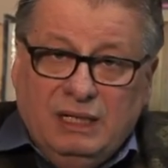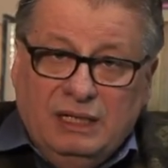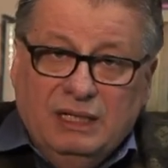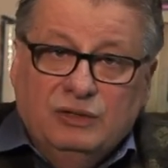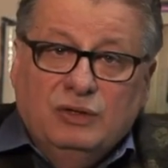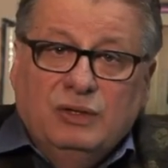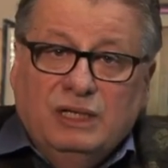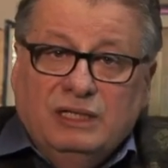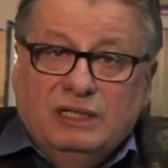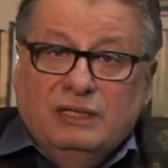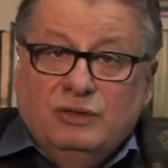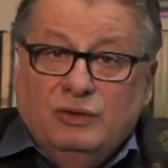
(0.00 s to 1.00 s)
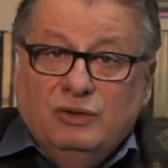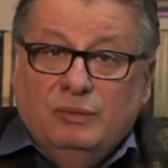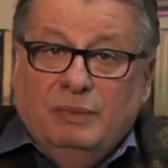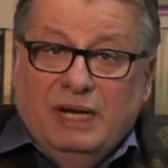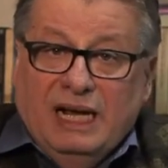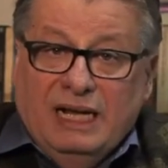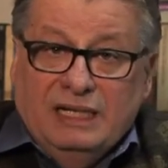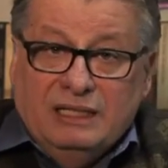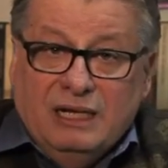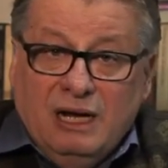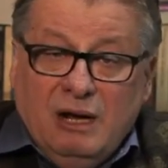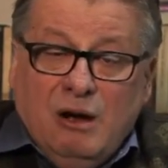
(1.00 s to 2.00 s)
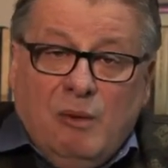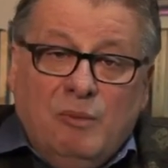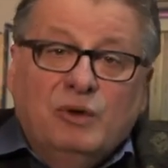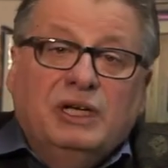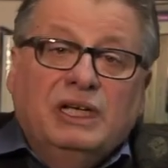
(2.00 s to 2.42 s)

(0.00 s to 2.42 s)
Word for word: and the workers' organizations by